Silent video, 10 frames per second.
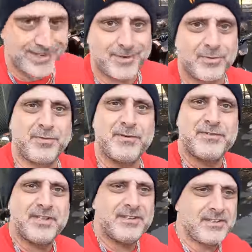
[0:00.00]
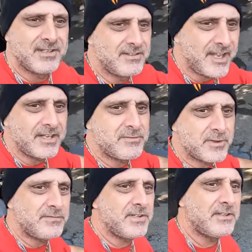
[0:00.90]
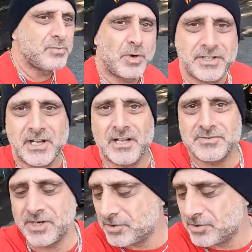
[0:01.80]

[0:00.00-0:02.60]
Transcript: I don't know, $15, $20,